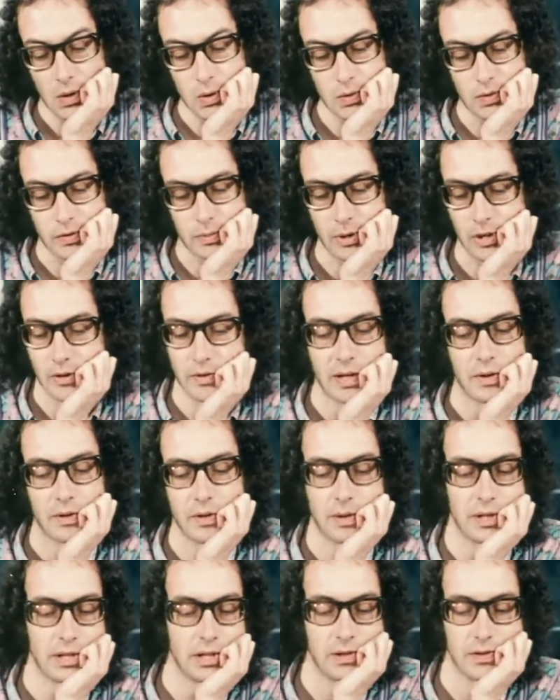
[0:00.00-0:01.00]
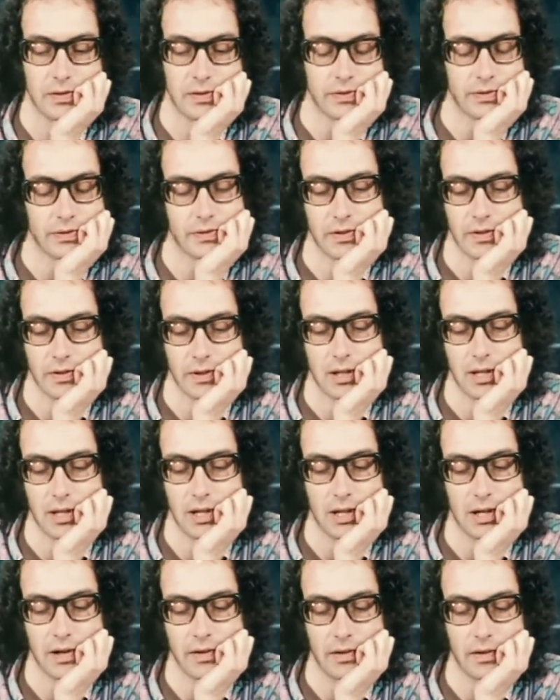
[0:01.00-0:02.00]
Oh, from all around, you know,
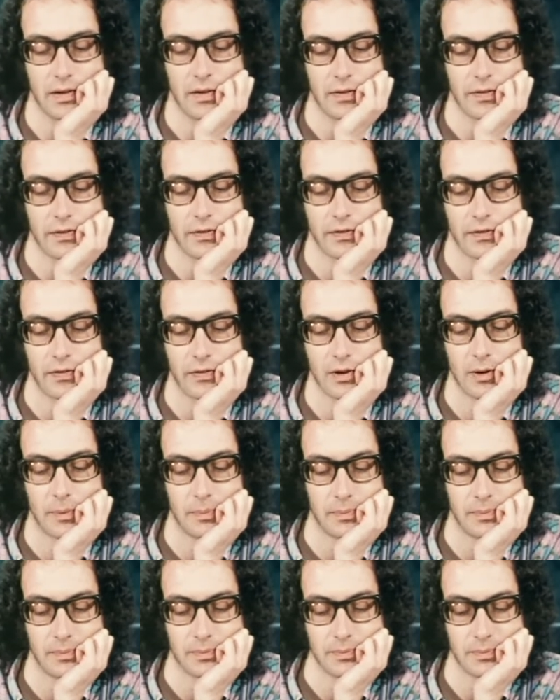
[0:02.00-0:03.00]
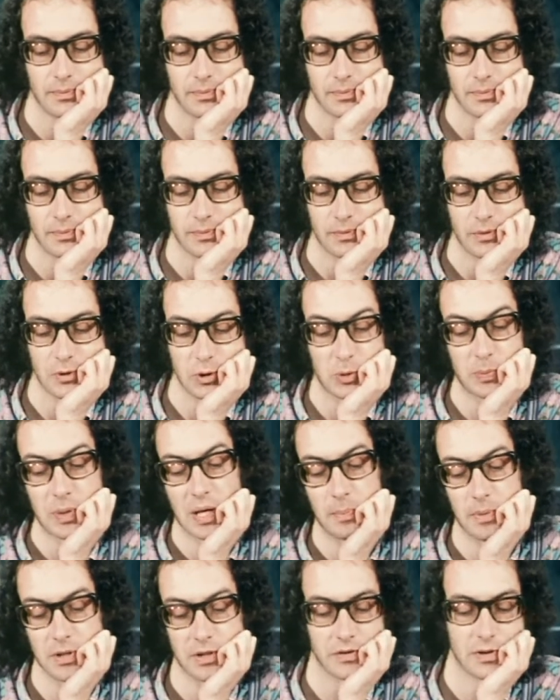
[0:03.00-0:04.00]
from
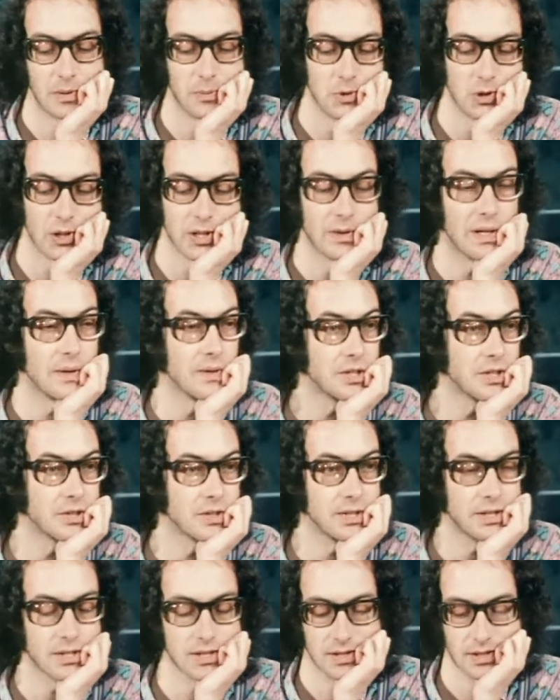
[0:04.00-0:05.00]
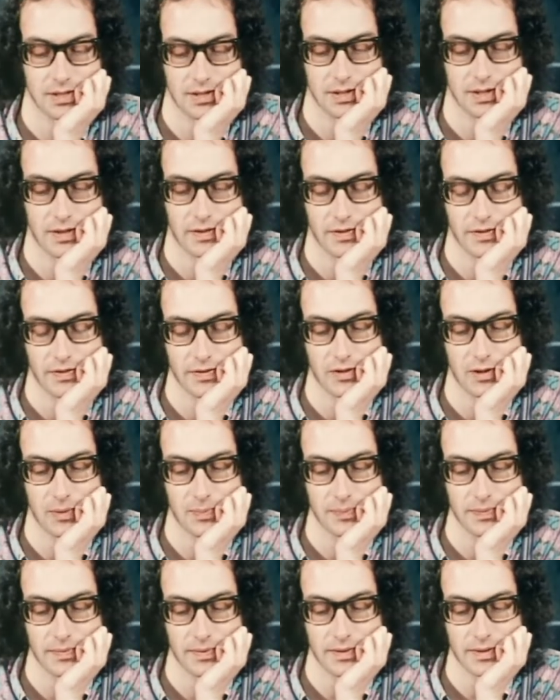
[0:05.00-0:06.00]
newspapers, from walking around the streets,
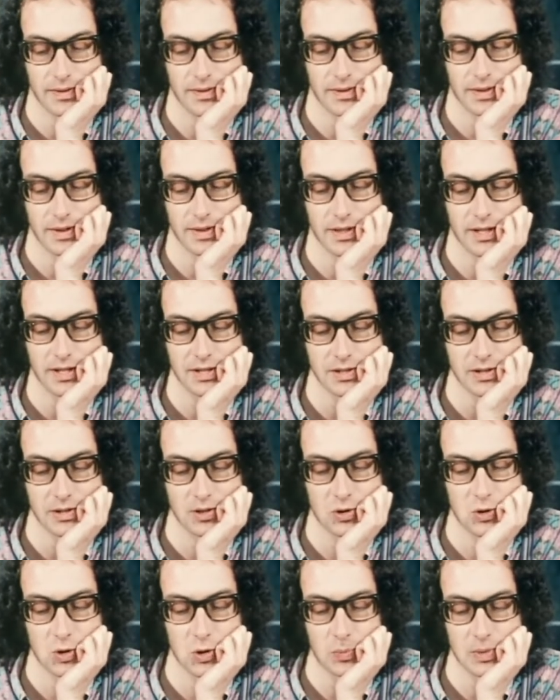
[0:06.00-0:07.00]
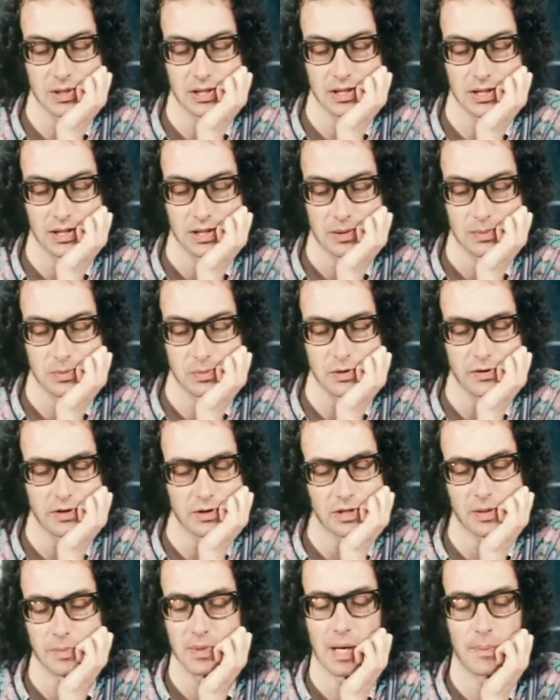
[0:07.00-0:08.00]
from the things that normally move
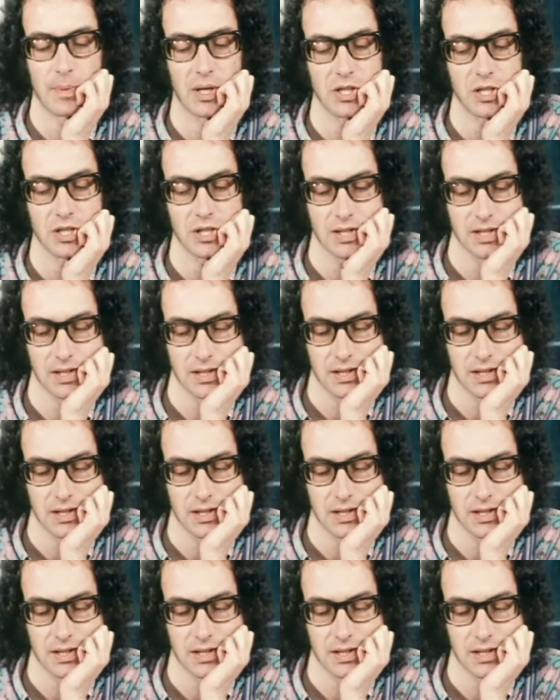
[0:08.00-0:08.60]
you. Sometimes I just